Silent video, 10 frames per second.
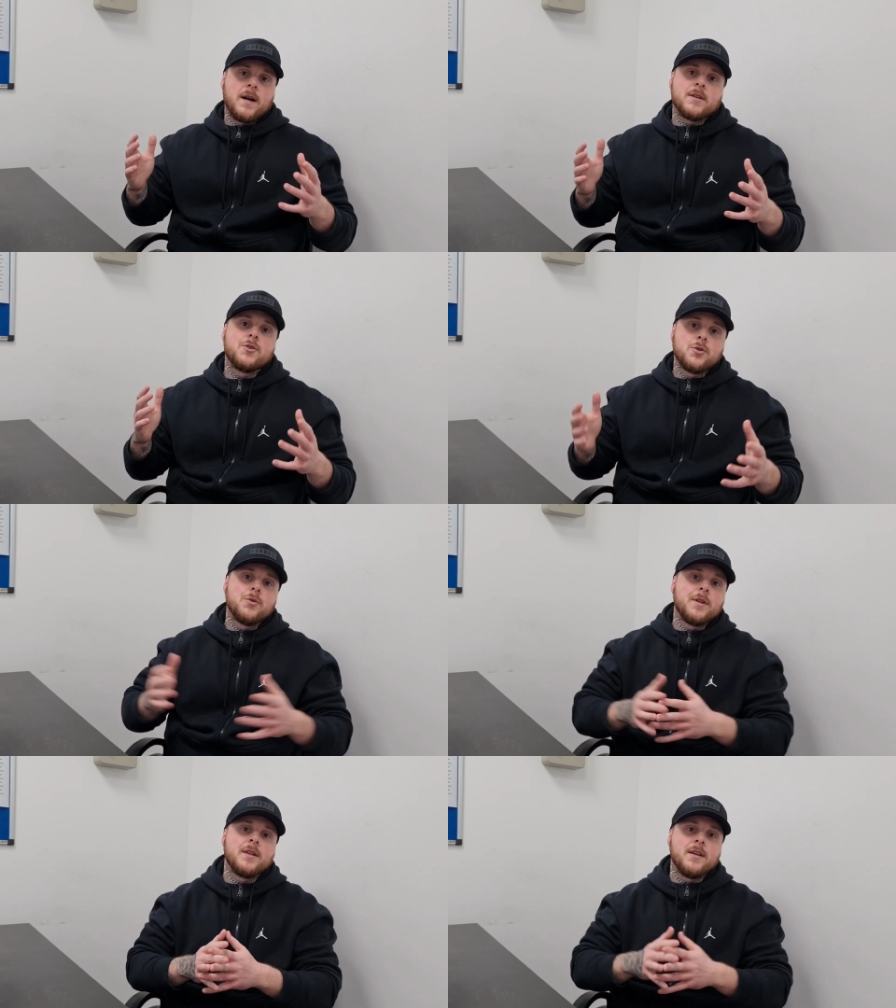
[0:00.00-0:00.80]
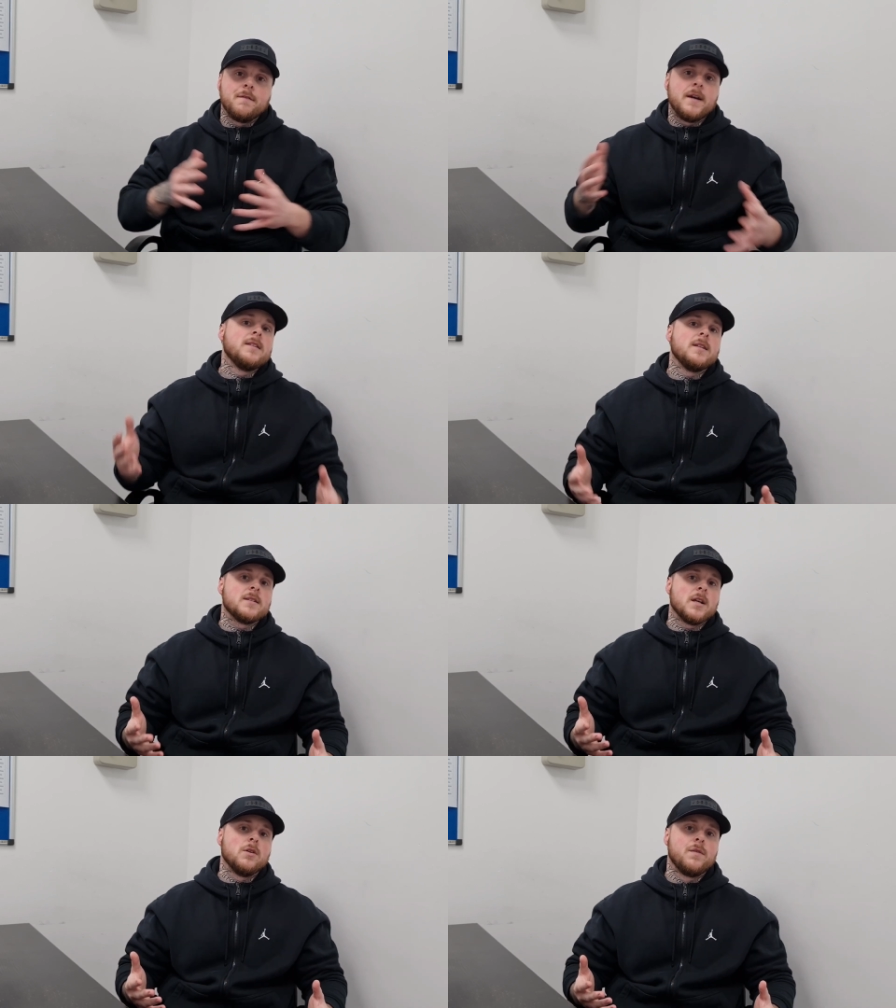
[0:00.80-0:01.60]
a fact during the event
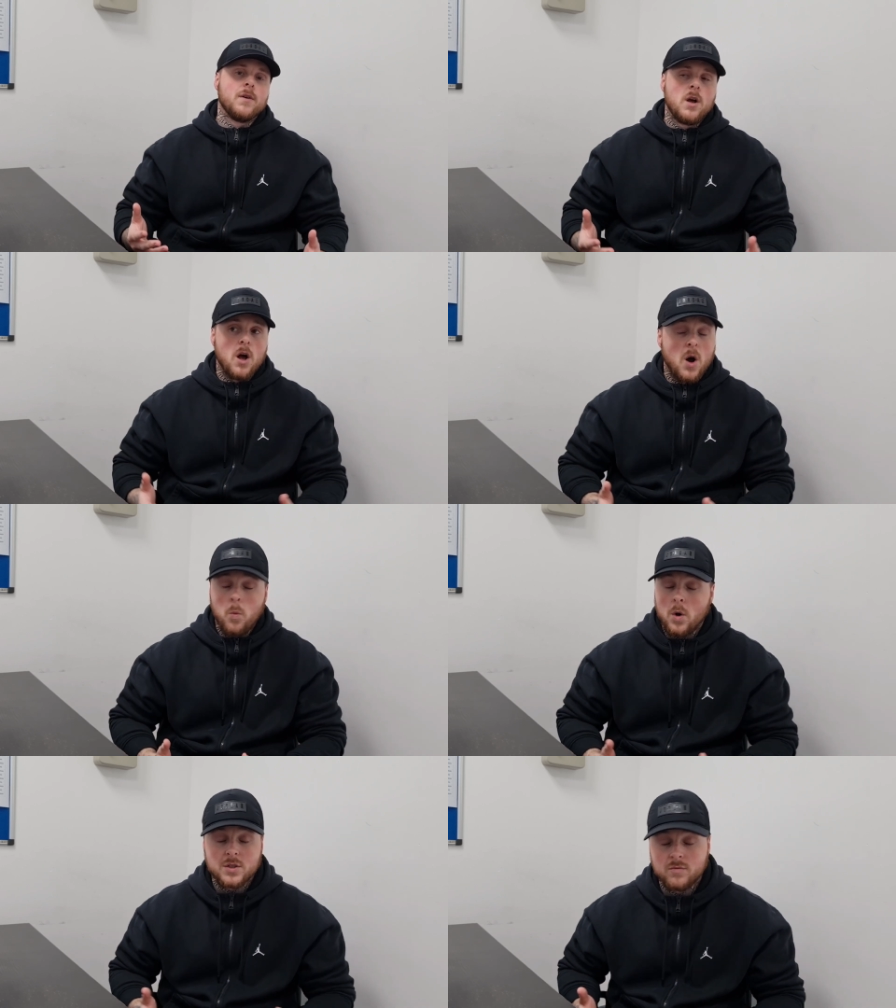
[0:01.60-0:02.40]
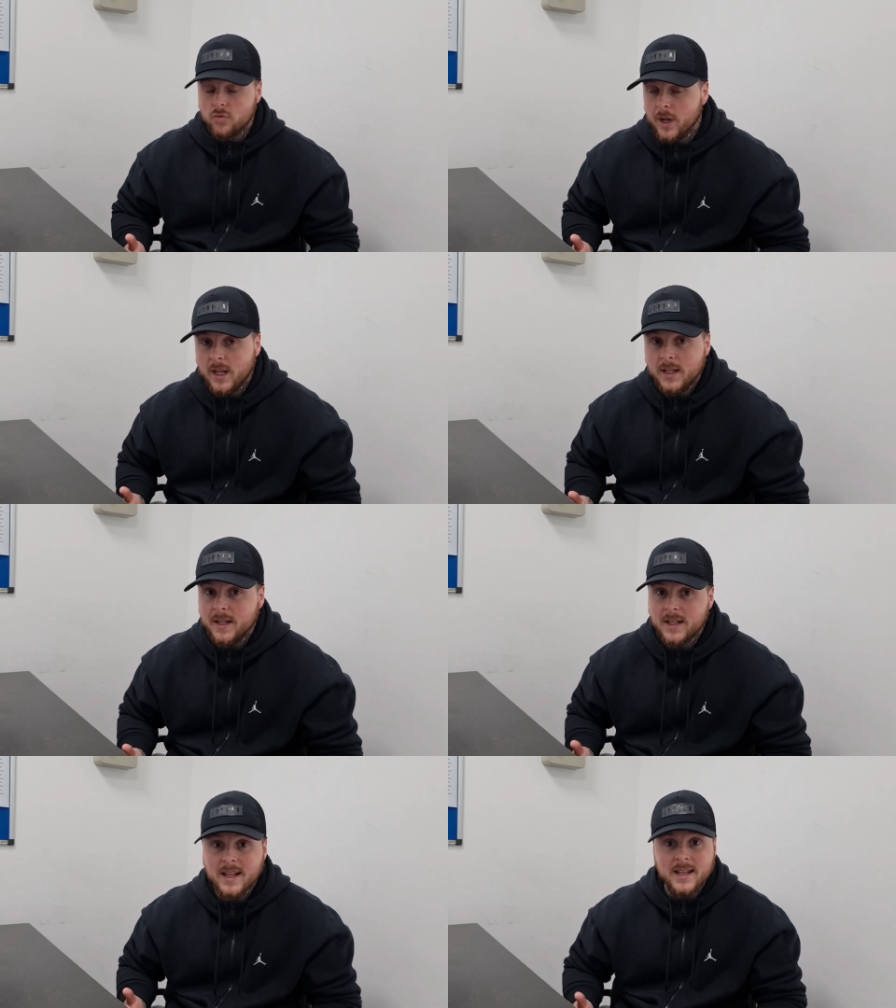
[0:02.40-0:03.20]
itself, I wasn't
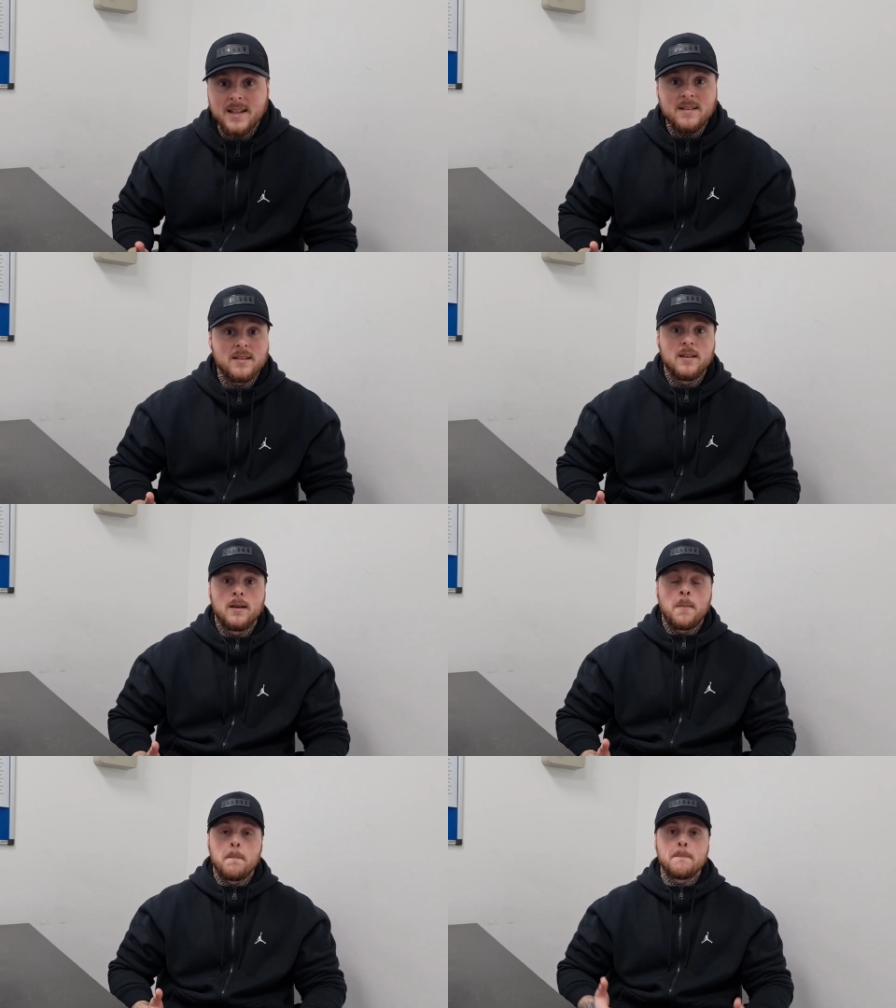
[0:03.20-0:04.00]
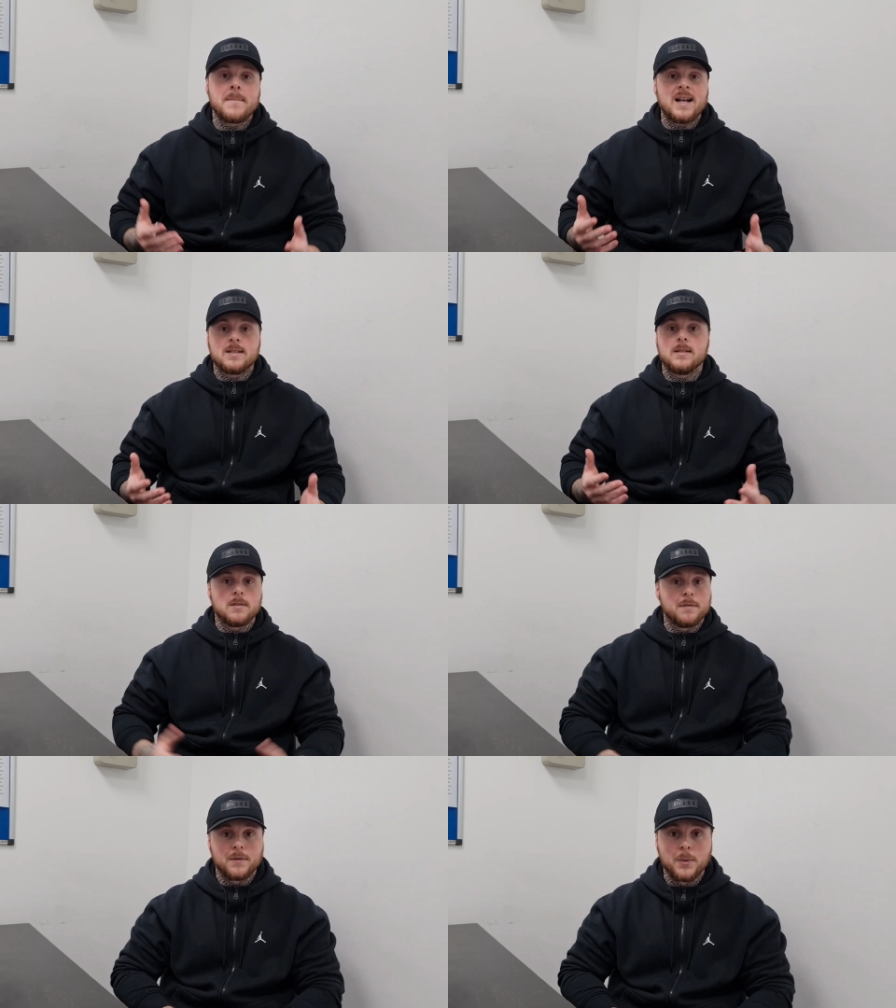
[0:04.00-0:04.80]
really going to eat
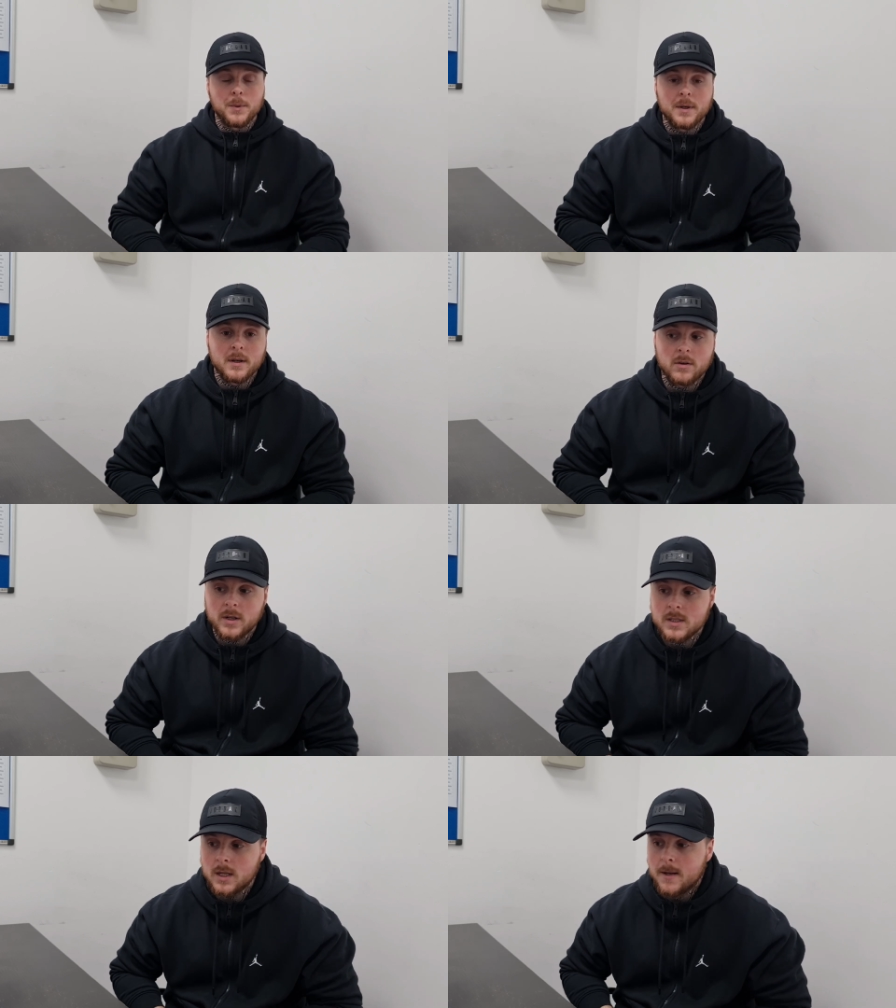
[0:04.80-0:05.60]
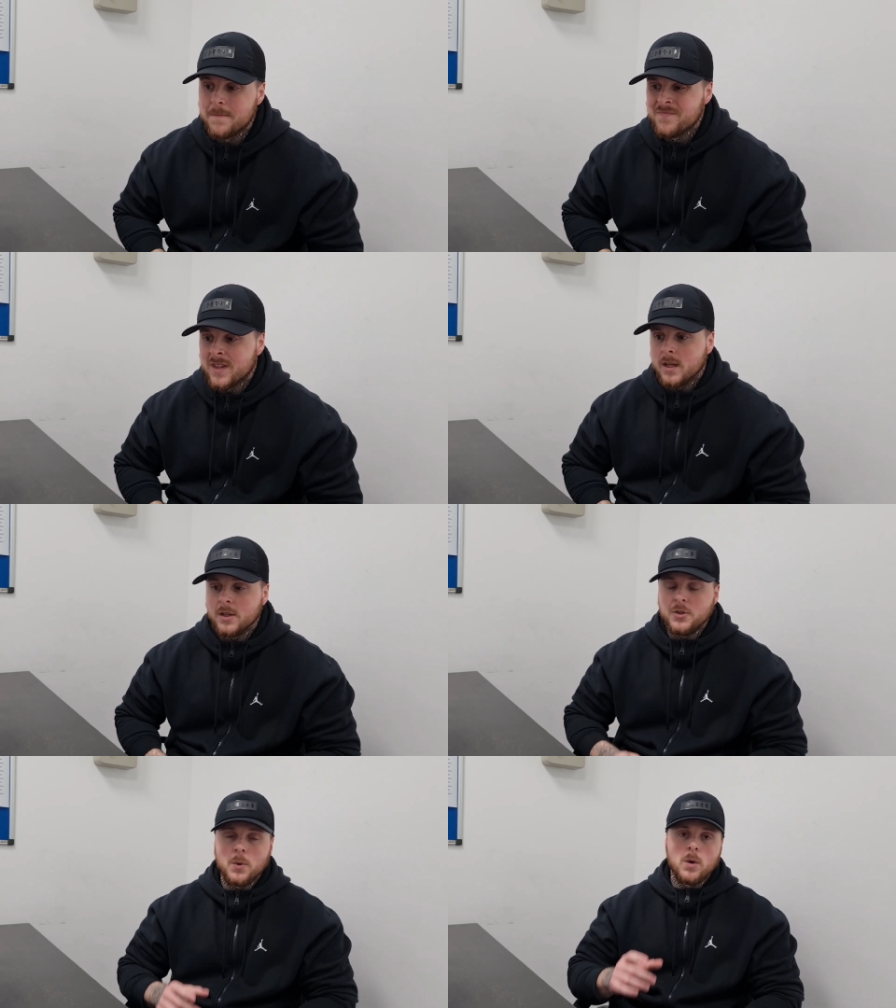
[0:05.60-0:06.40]
masses of food, all right?
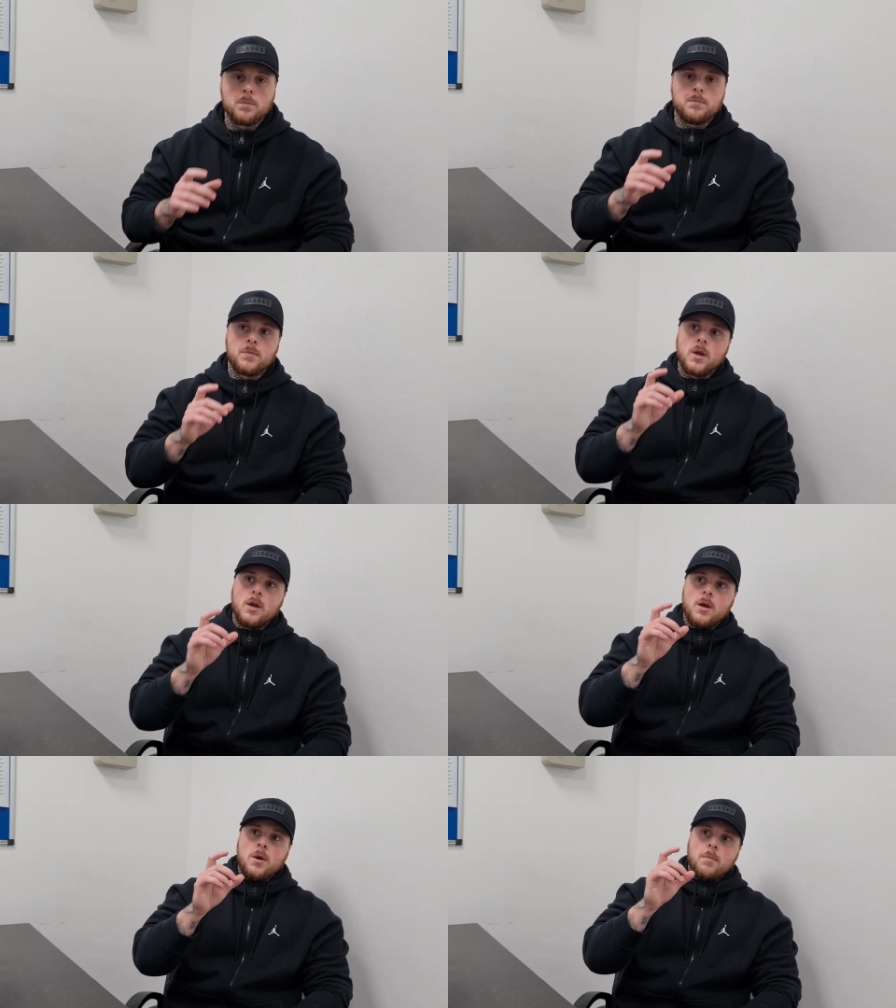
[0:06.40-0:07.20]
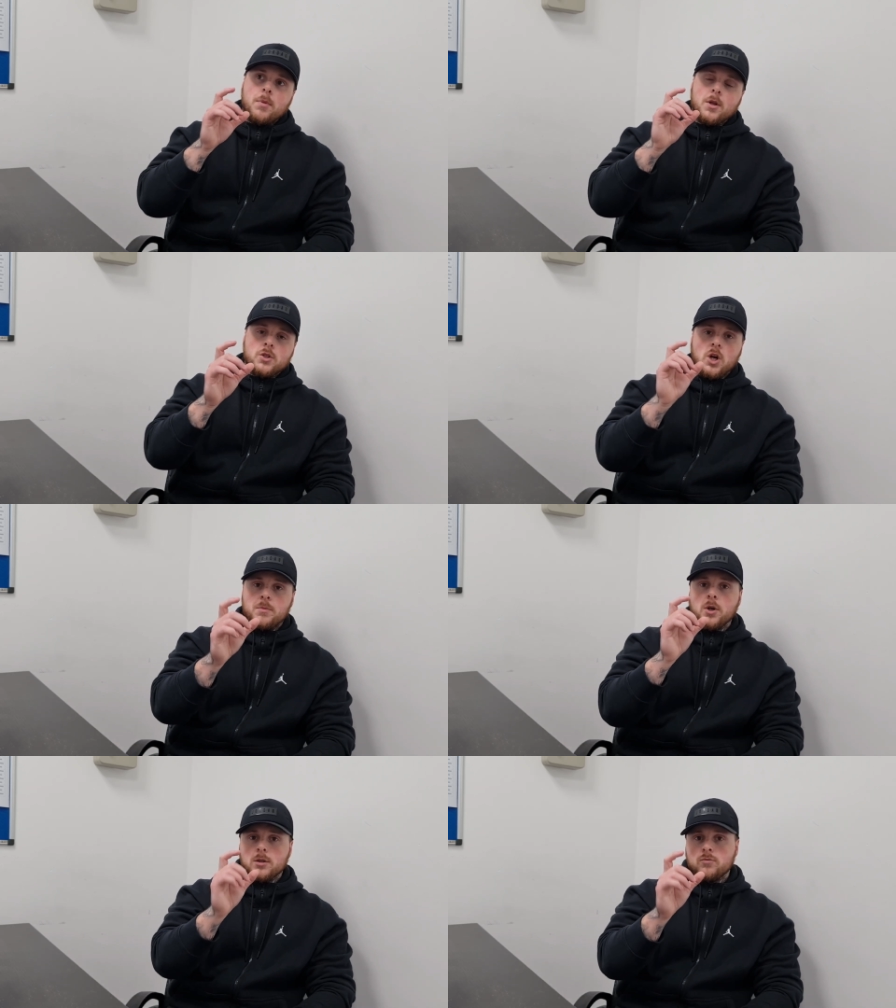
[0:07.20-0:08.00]
You won't. By the
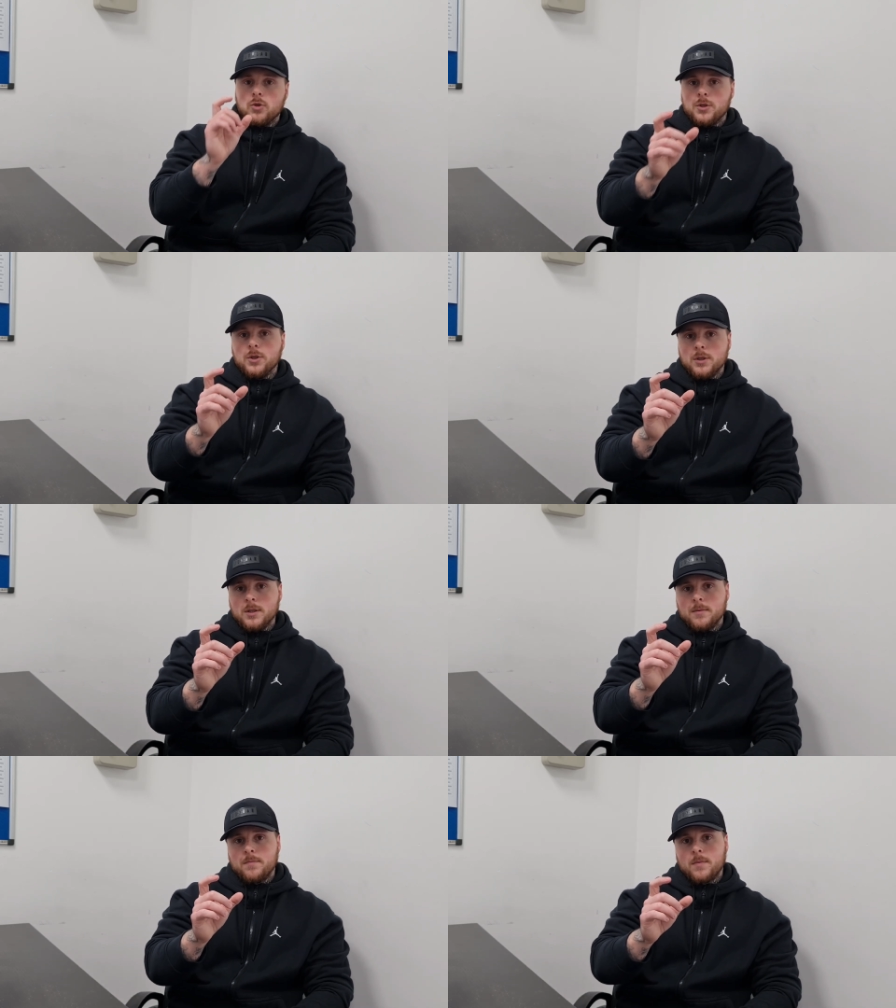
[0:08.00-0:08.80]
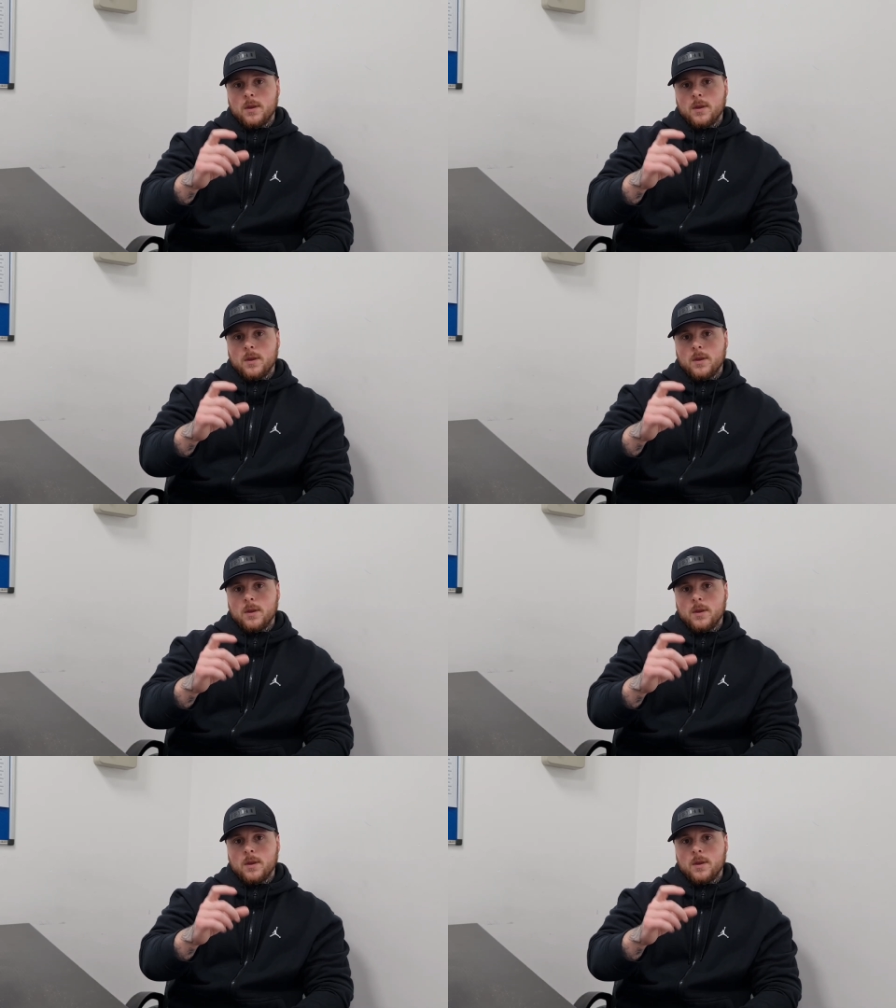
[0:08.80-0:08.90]
time you got the run done,